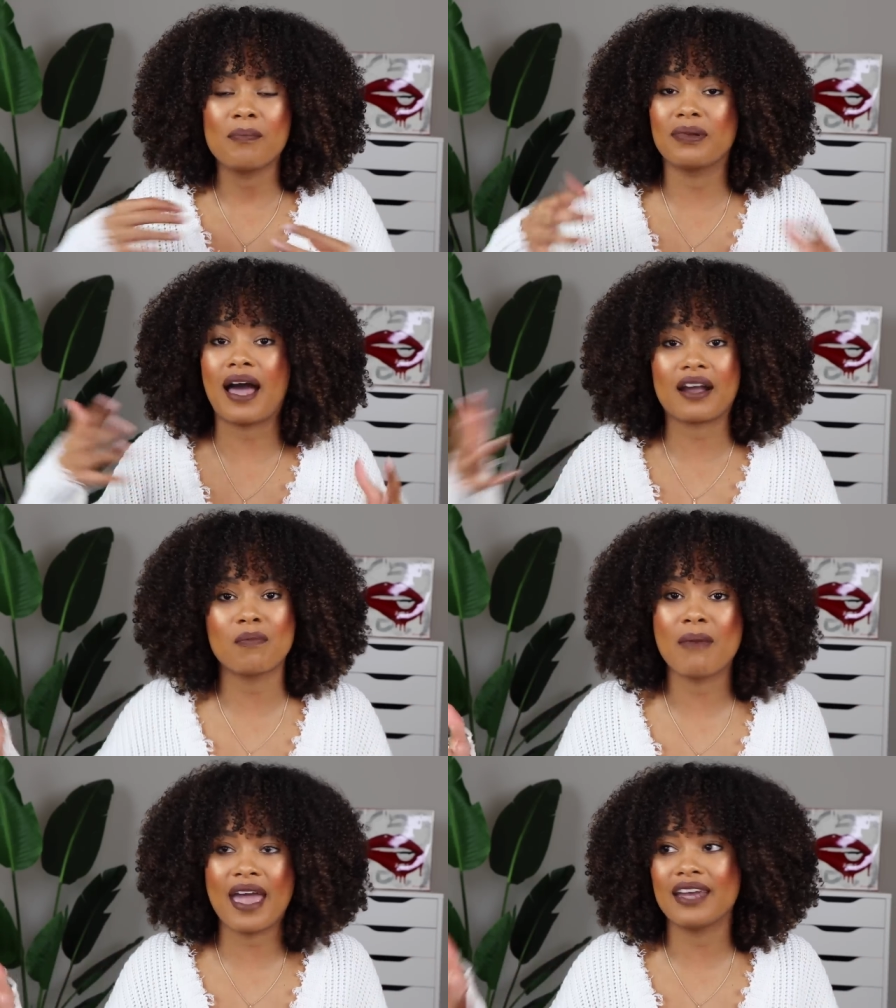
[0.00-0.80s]
black
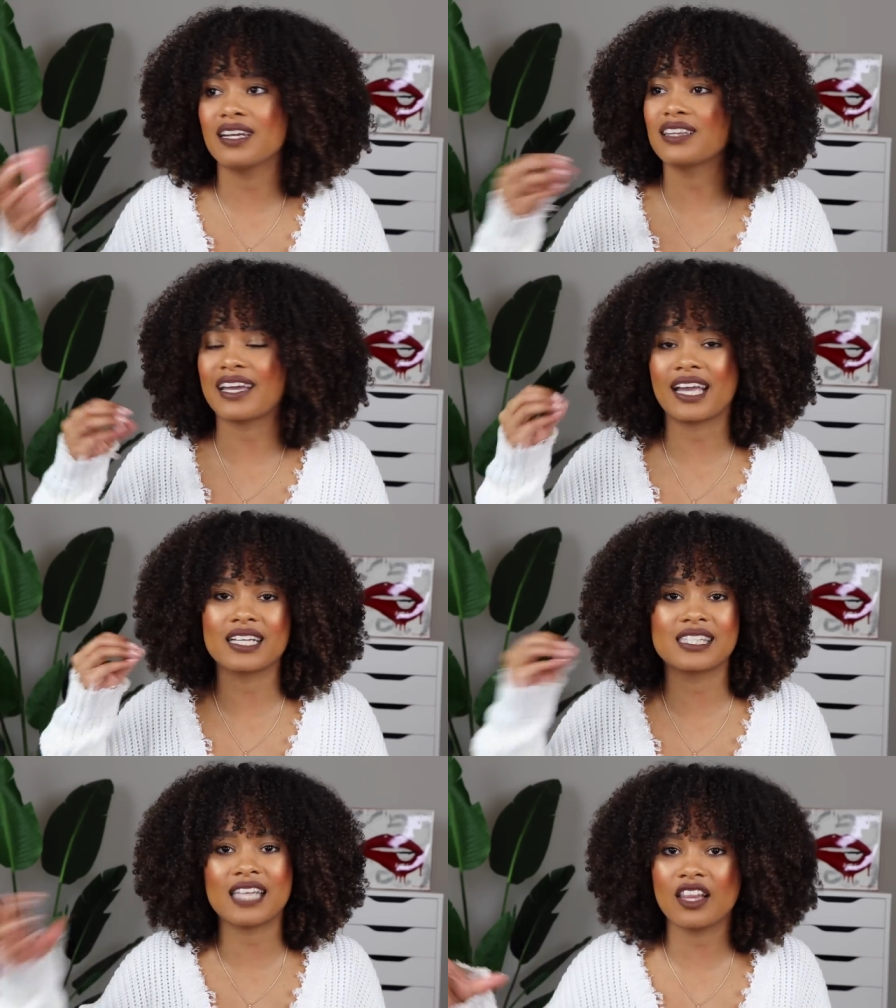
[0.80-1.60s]
men like
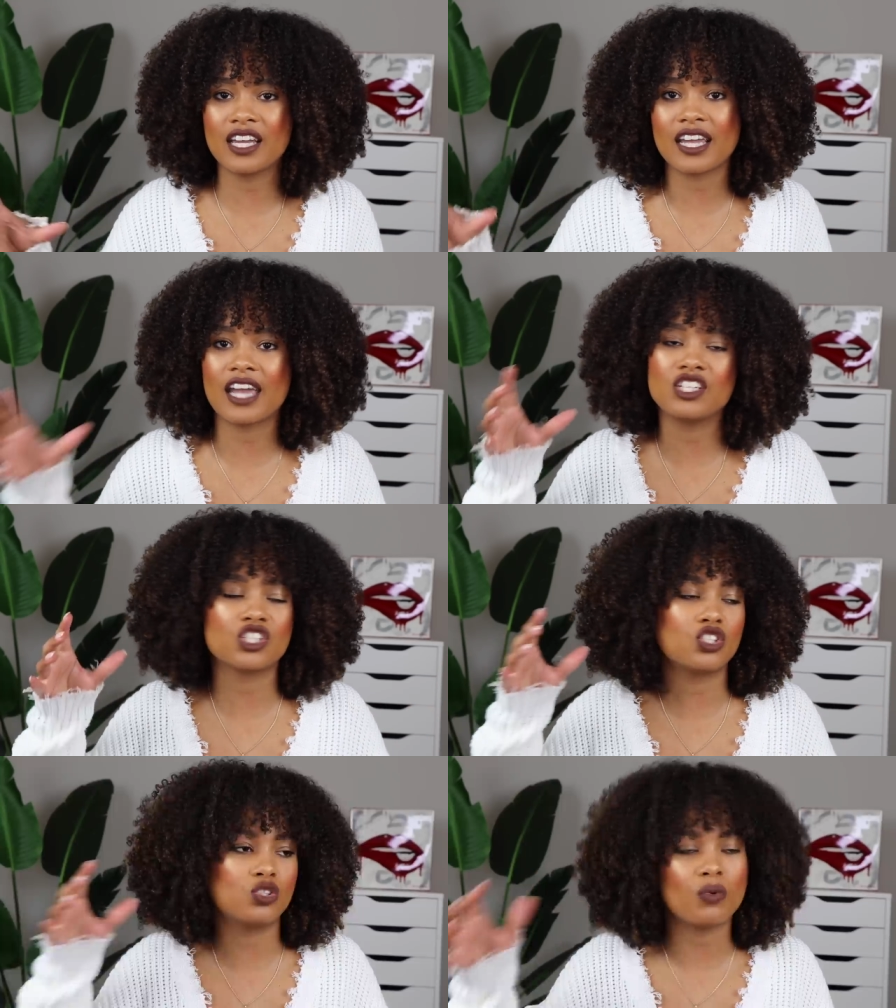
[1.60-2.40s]
excelling and
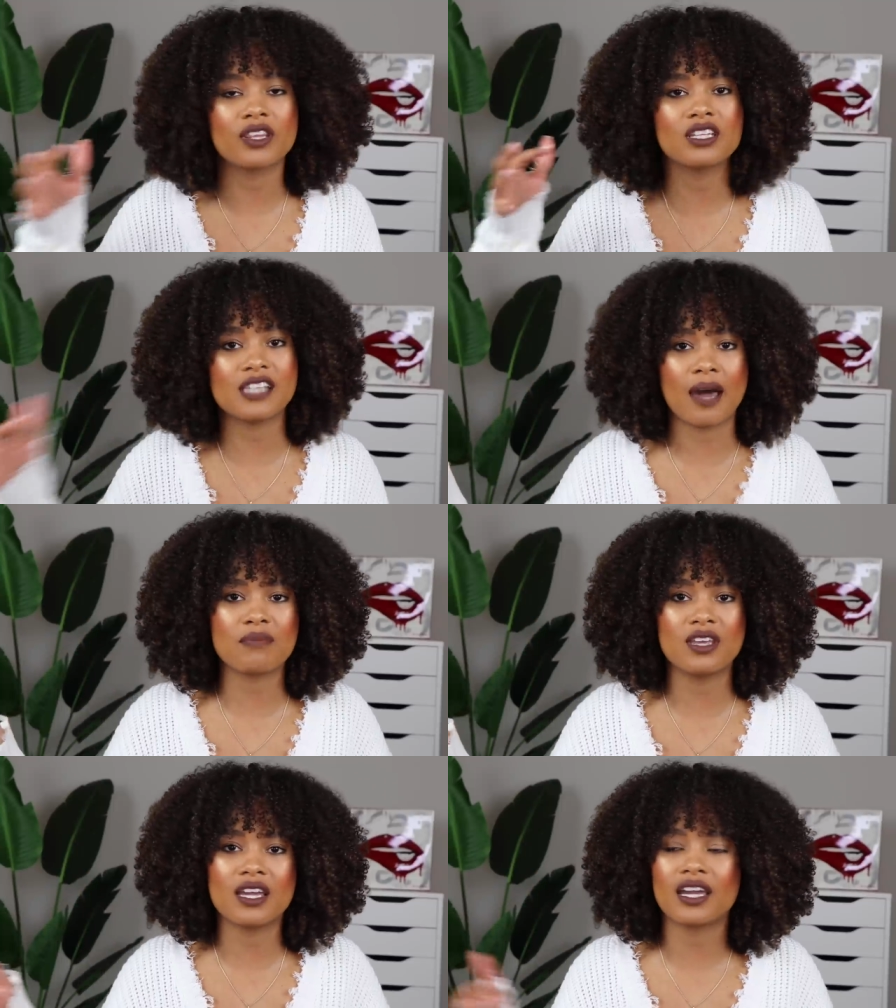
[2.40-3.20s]
just doing the damn
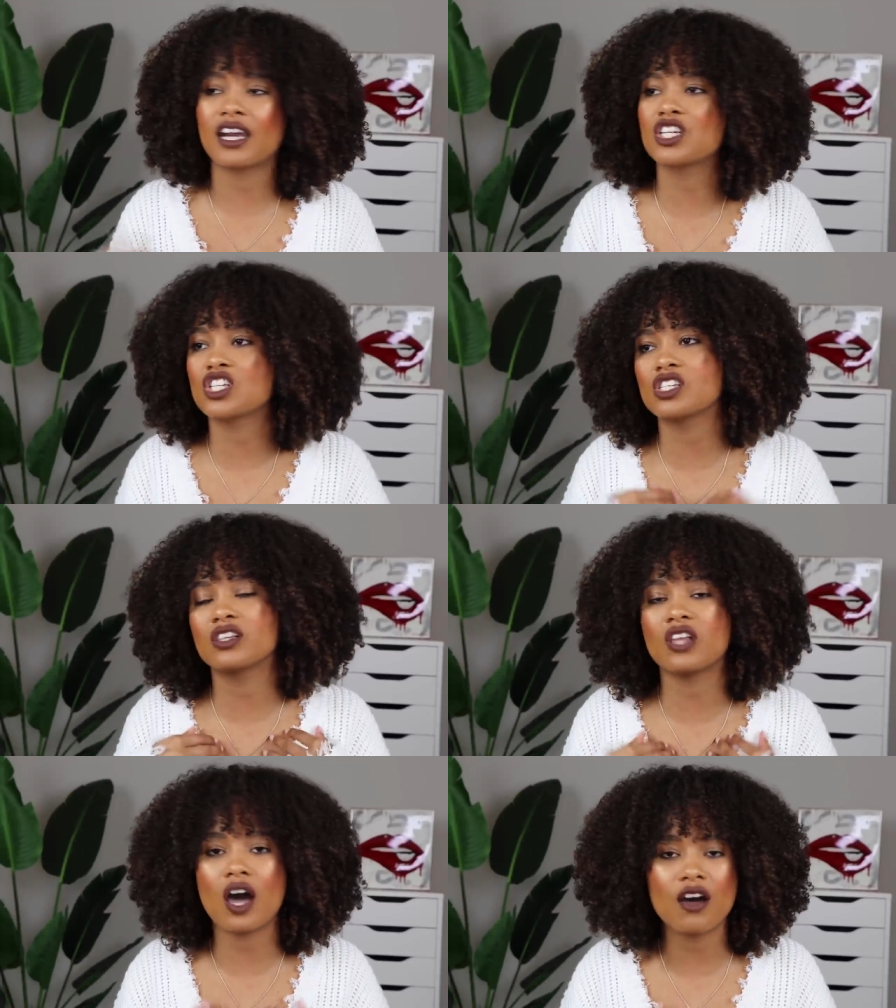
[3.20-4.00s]
thing and I just
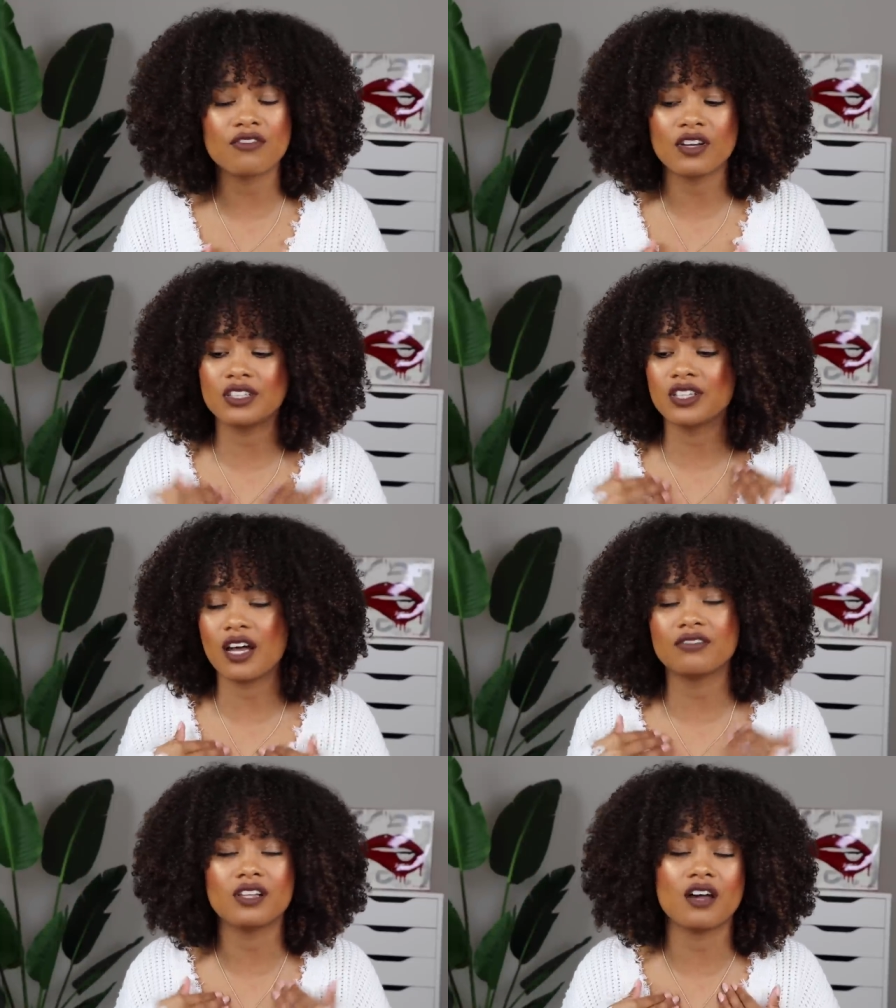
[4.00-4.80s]
love
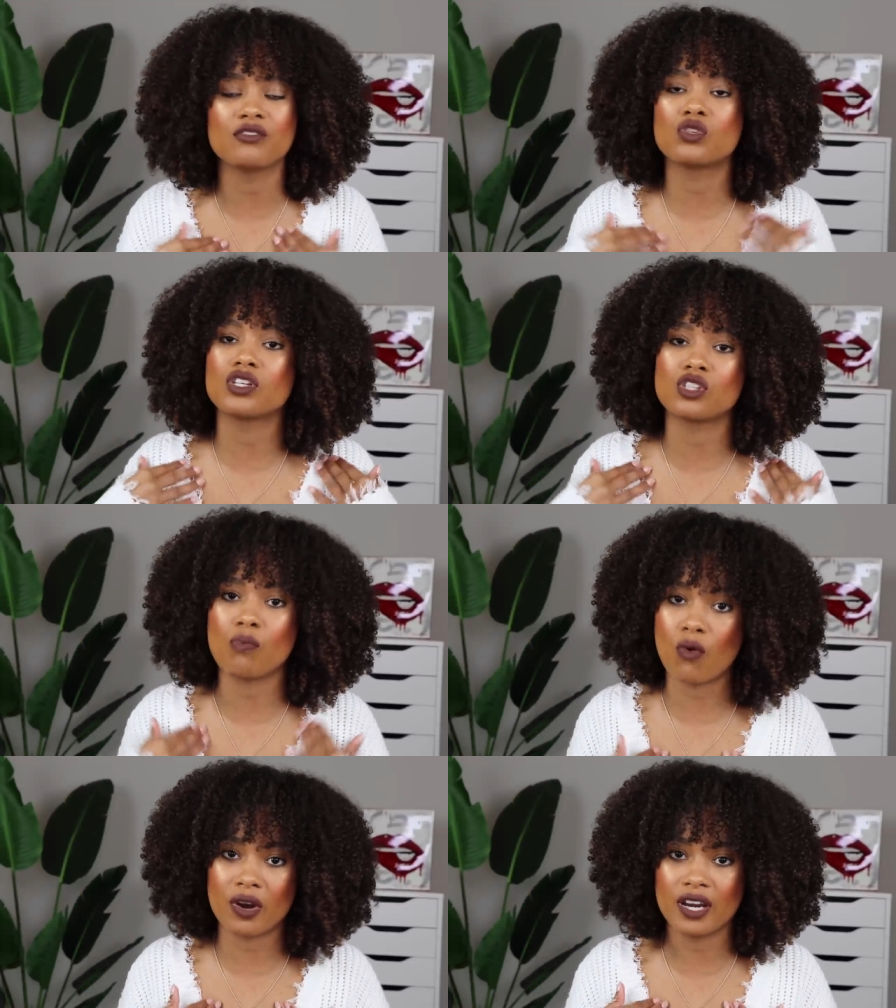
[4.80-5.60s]
love love to
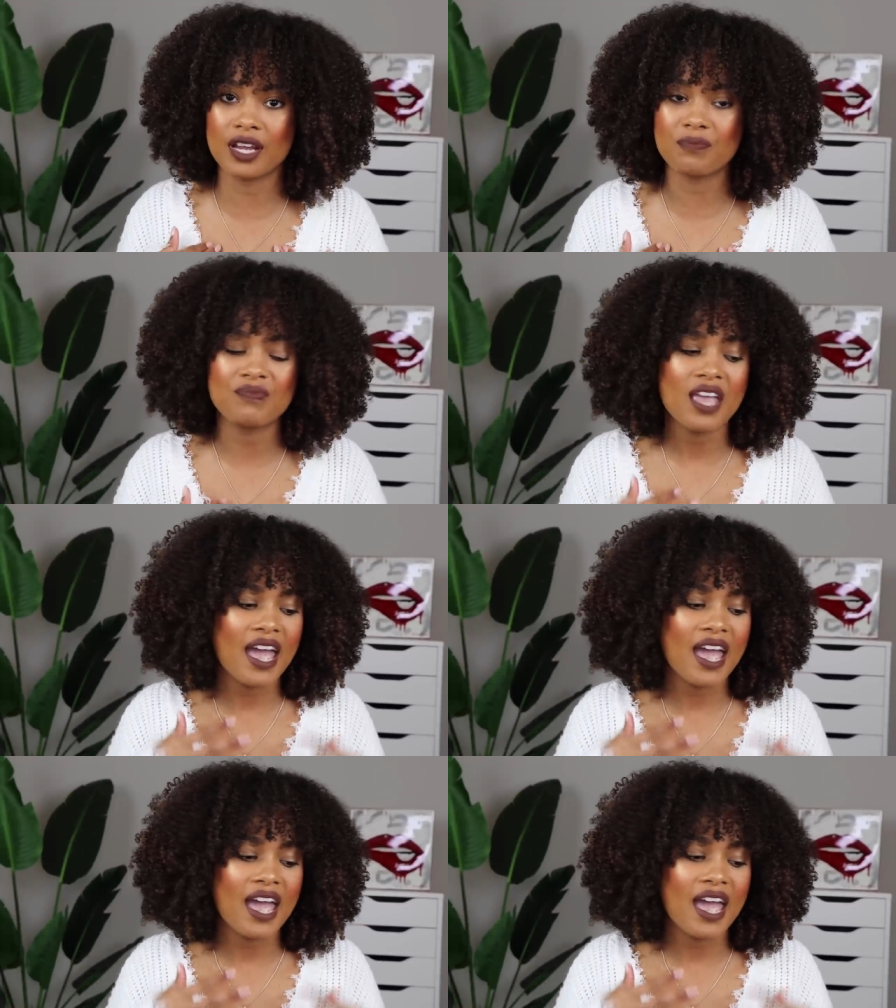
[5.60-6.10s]
support it